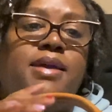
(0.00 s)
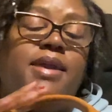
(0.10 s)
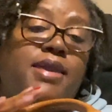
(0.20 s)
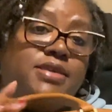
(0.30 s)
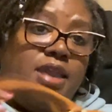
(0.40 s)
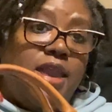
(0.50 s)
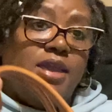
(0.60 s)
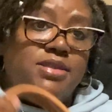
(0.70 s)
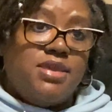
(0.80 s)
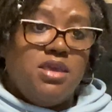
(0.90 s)
It
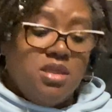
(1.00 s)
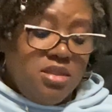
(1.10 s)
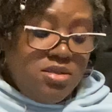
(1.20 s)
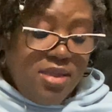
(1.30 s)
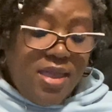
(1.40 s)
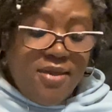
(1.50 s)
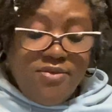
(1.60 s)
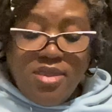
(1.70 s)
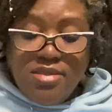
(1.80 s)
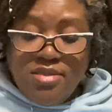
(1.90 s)
can get a little
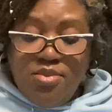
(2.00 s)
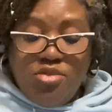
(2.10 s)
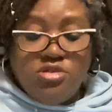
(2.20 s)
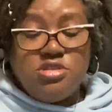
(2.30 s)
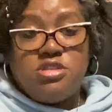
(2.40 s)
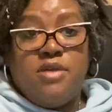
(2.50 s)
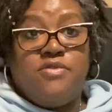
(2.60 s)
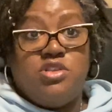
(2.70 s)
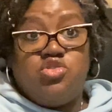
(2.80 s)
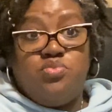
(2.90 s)
heavy the more stuff
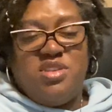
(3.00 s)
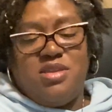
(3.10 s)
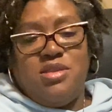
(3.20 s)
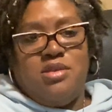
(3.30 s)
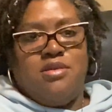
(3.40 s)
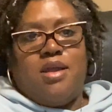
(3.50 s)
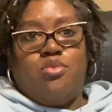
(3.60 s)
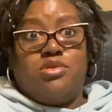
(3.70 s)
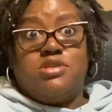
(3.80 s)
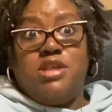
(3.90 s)
that you put in here. I
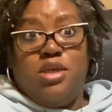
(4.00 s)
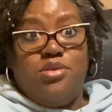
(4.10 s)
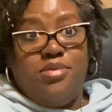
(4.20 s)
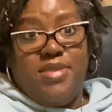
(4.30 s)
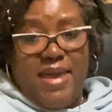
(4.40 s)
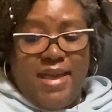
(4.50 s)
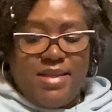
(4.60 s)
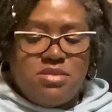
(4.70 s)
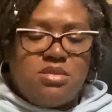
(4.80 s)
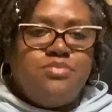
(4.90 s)
will tell you
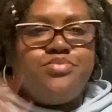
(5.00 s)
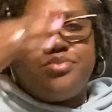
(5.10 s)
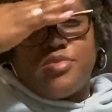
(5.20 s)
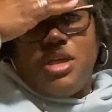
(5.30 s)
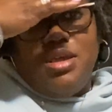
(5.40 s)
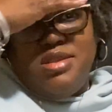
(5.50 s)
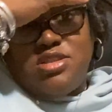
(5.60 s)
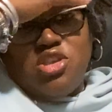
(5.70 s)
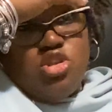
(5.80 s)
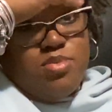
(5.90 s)
that. And
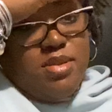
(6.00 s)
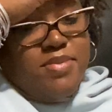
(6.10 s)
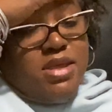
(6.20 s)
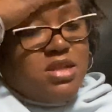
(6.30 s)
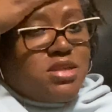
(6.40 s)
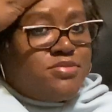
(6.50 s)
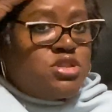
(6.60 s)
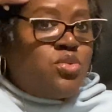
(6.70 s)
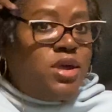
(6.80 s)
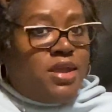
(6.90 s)
excuse me because I'm
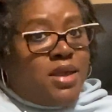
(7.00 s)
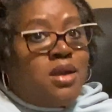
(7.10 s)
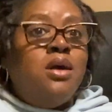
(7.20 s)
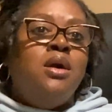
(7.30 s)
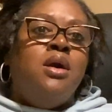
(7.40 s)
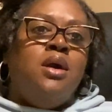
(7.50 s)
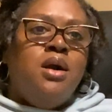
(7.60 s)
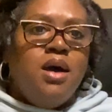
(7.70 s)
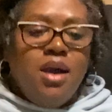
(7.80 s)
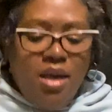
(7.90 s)
sweating.
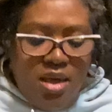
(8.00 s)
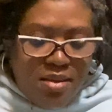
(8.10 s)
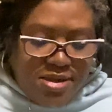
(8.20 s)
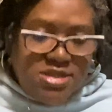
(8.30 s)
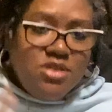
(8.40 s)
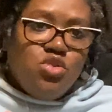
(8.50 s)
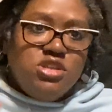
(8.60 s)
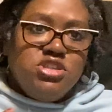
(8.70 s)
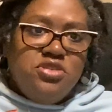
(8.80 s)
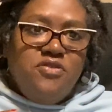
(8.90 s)
Um, I didn't want
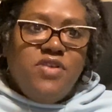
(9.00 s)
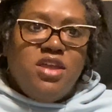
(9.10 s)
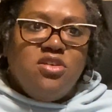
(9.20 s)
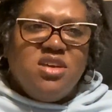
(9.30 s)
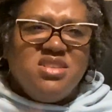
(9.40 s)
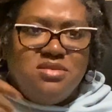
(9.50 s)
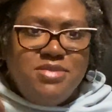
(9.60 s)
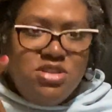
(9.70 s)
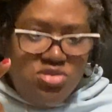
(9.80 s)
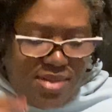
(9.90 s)
to turn the fan on because it'll be
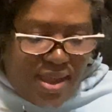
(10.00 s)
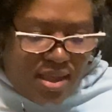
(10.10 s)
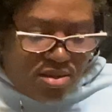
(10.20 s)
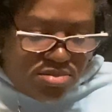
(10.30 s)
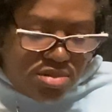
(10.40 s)
too loud.